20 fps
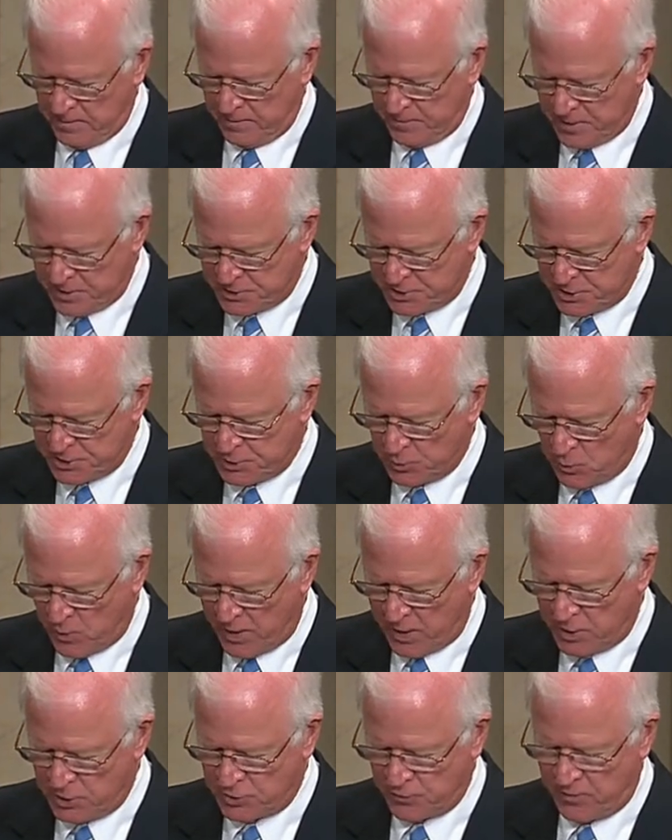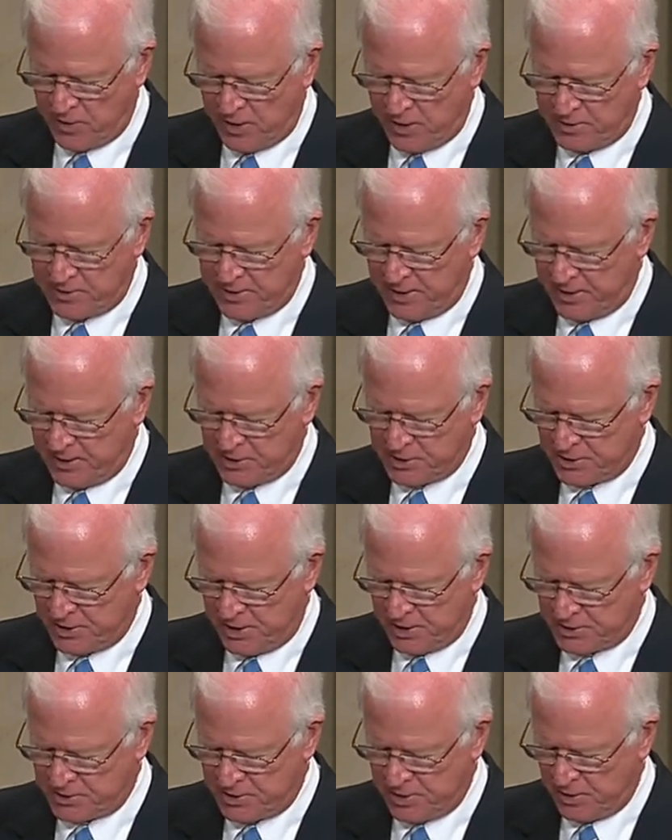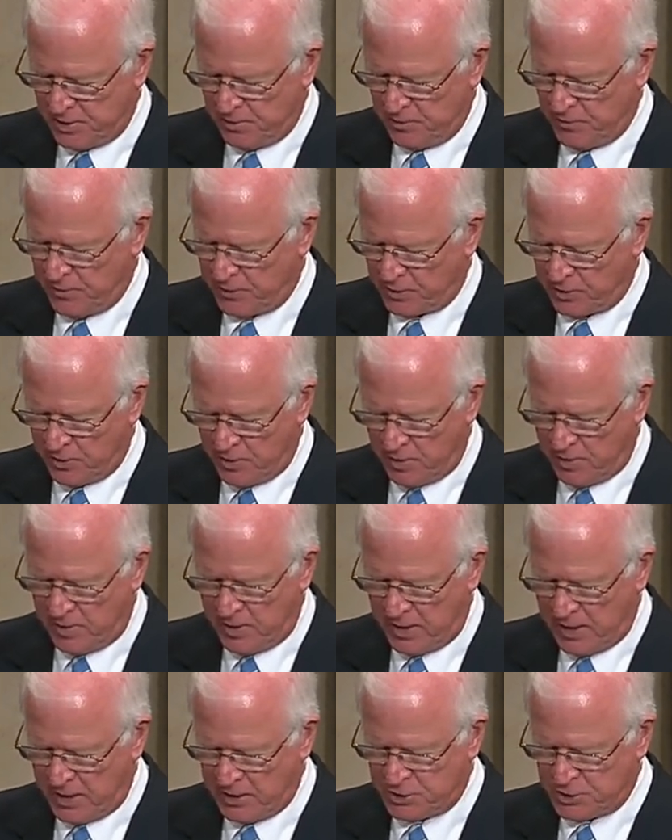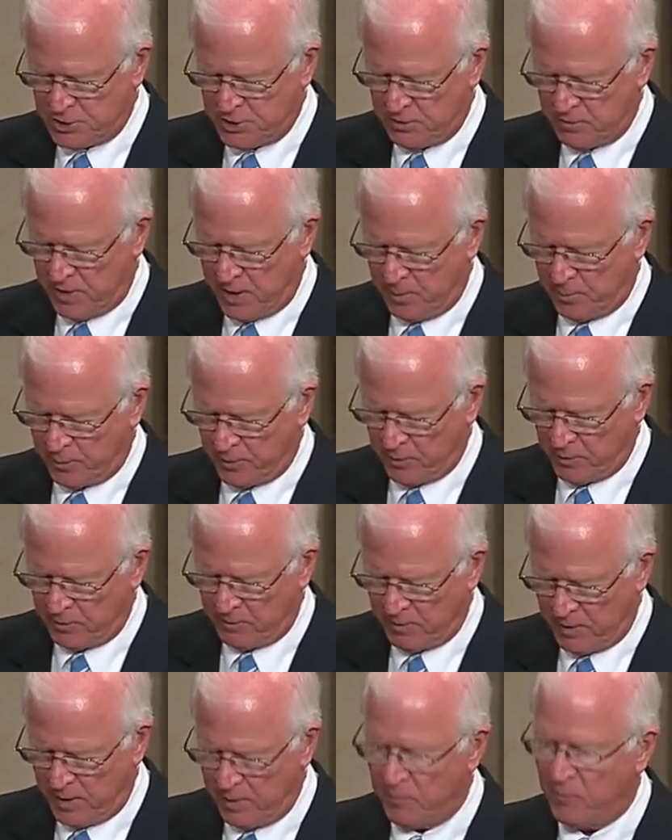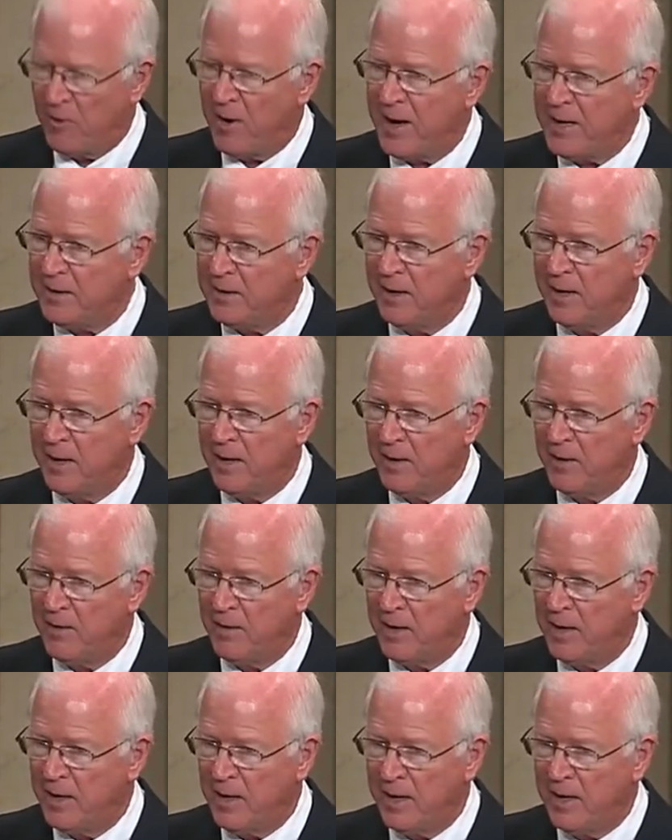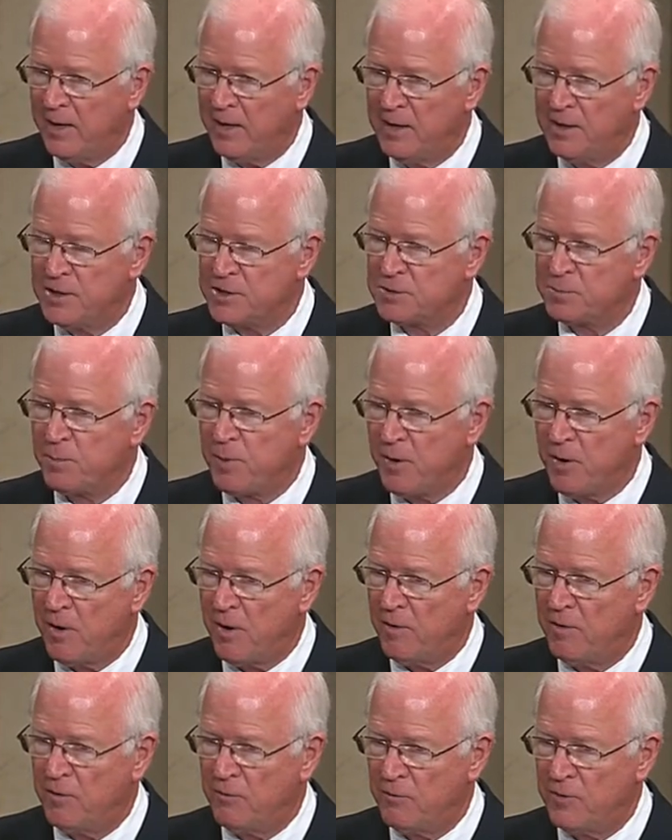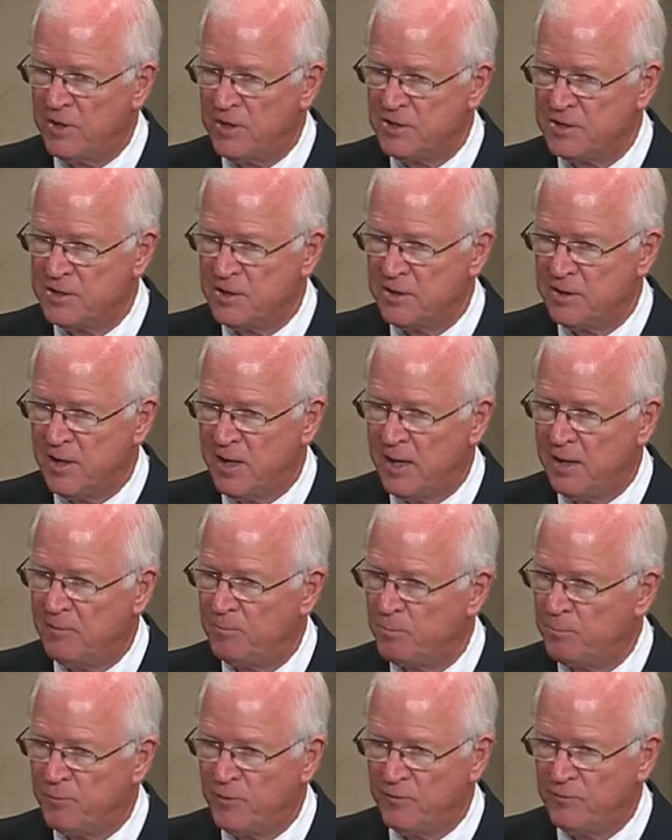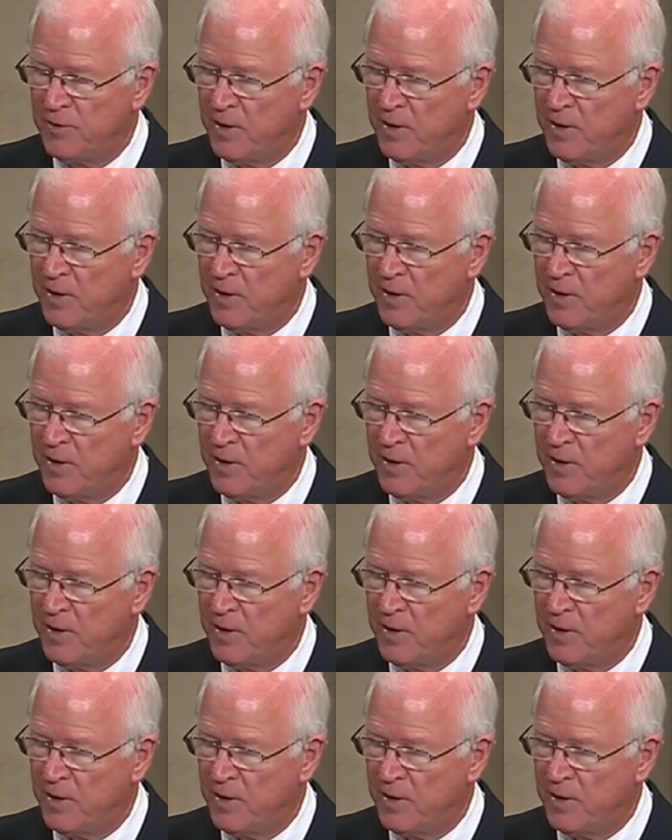This is the wage rate that exists under the current H-2A program right now, and it is part of the reason that